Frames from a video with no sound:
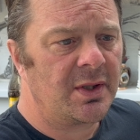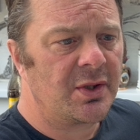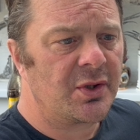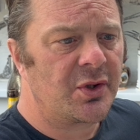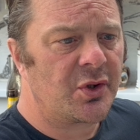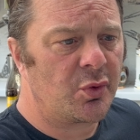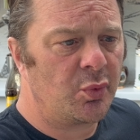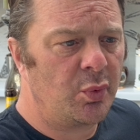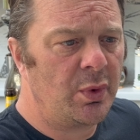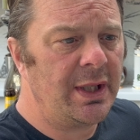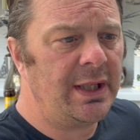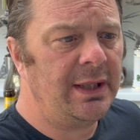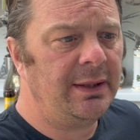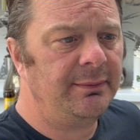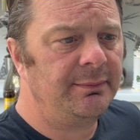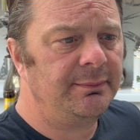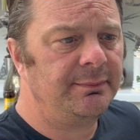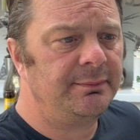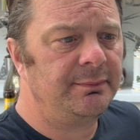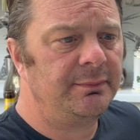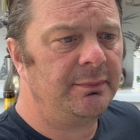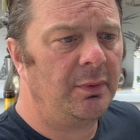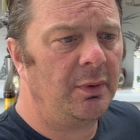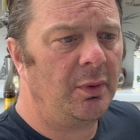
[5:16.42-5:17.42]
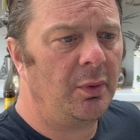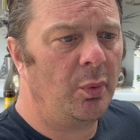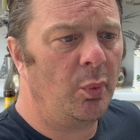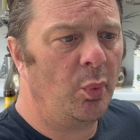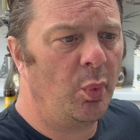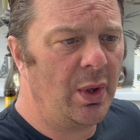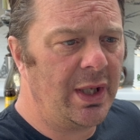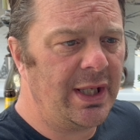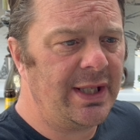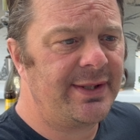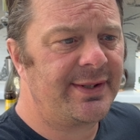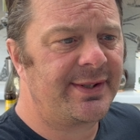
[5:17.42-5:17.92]
sweet
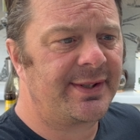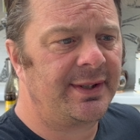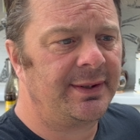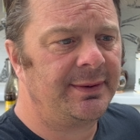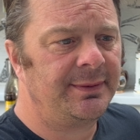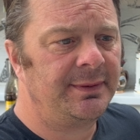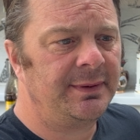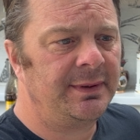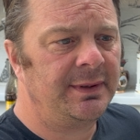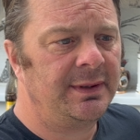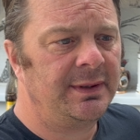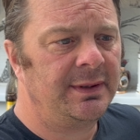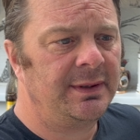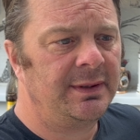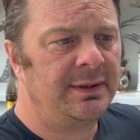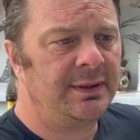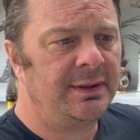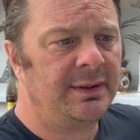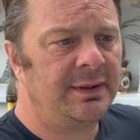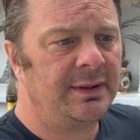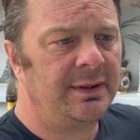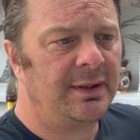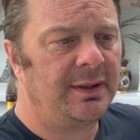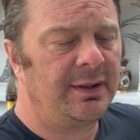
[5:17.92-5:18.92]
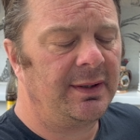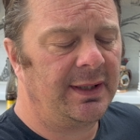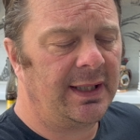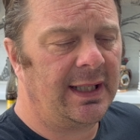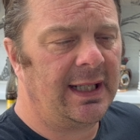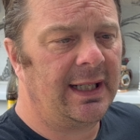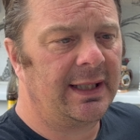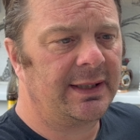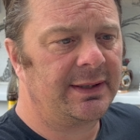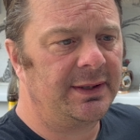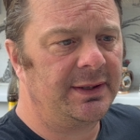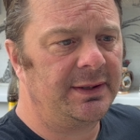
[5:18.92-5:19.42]
wheat
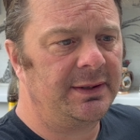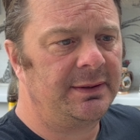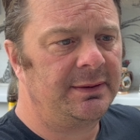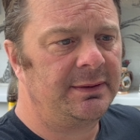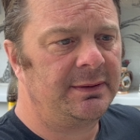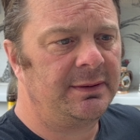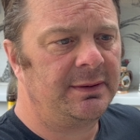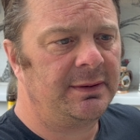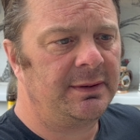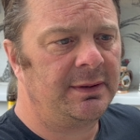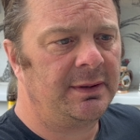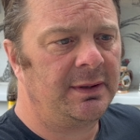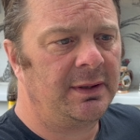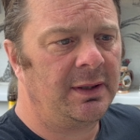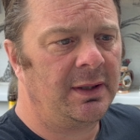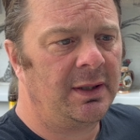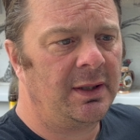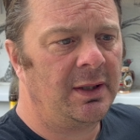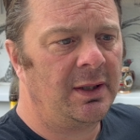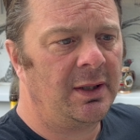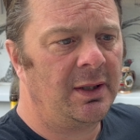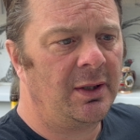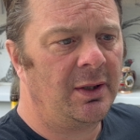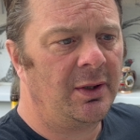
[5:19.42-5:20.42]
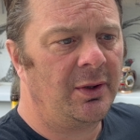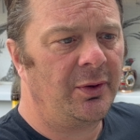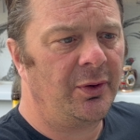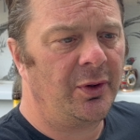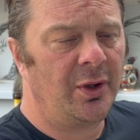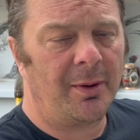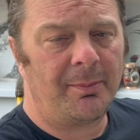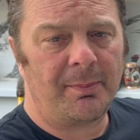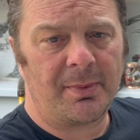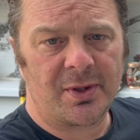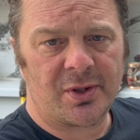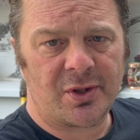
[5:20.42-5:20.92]
lager,
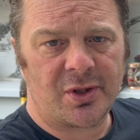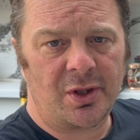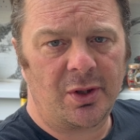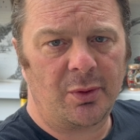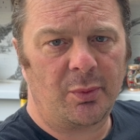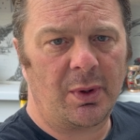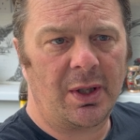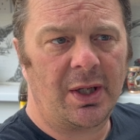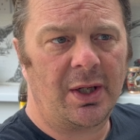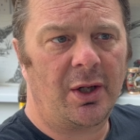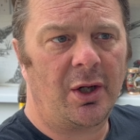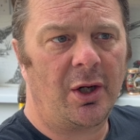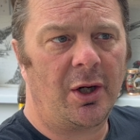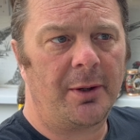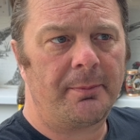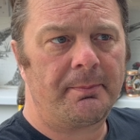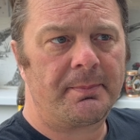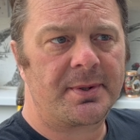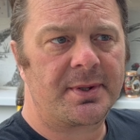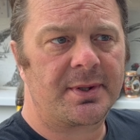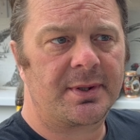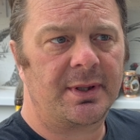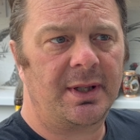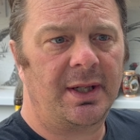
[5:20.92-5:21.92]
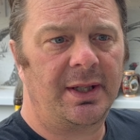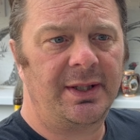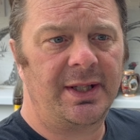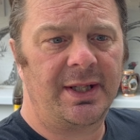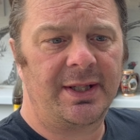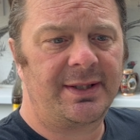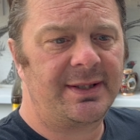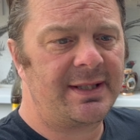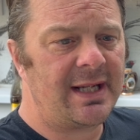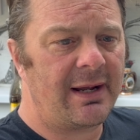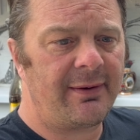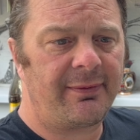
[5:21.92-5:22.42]
not much in the way of hops, and they're
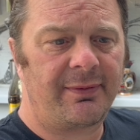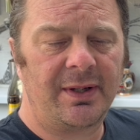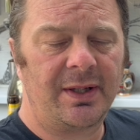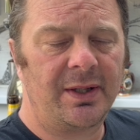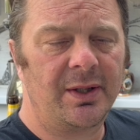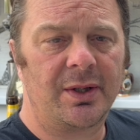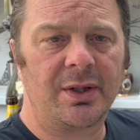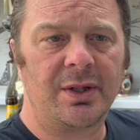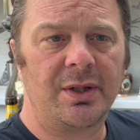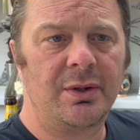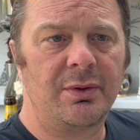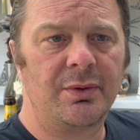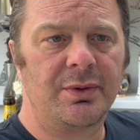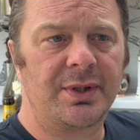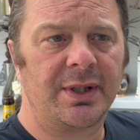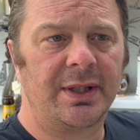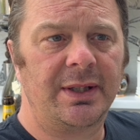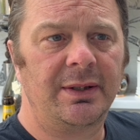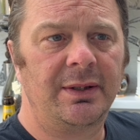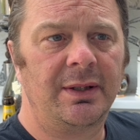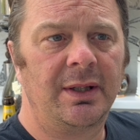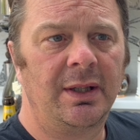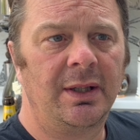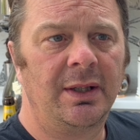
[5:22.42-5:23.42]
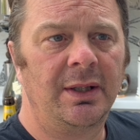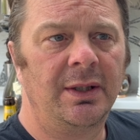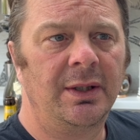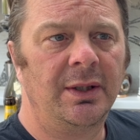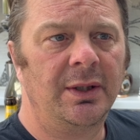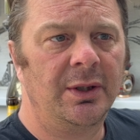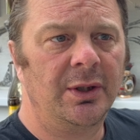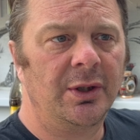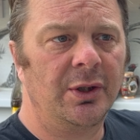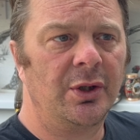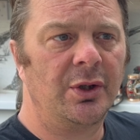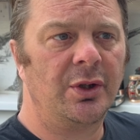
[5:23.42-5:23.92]
definitely not using
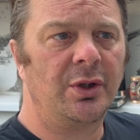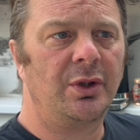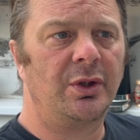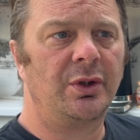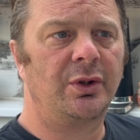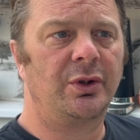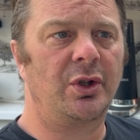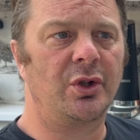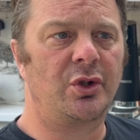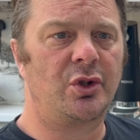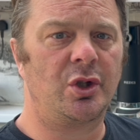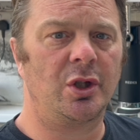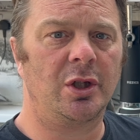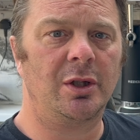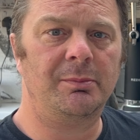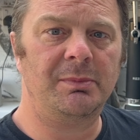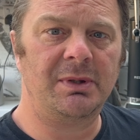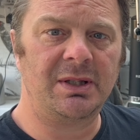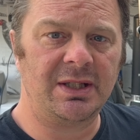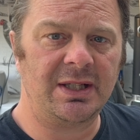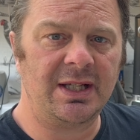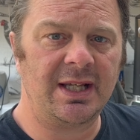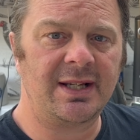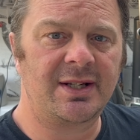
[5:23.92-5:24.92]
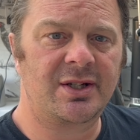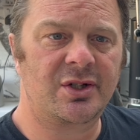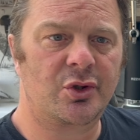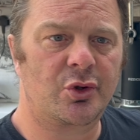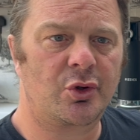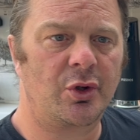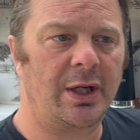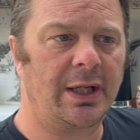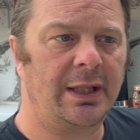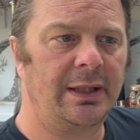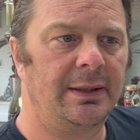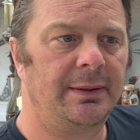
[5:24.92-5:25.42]
the German yeast
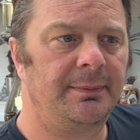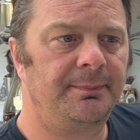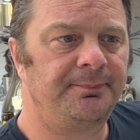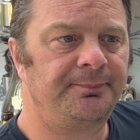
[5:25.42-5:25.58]
strain.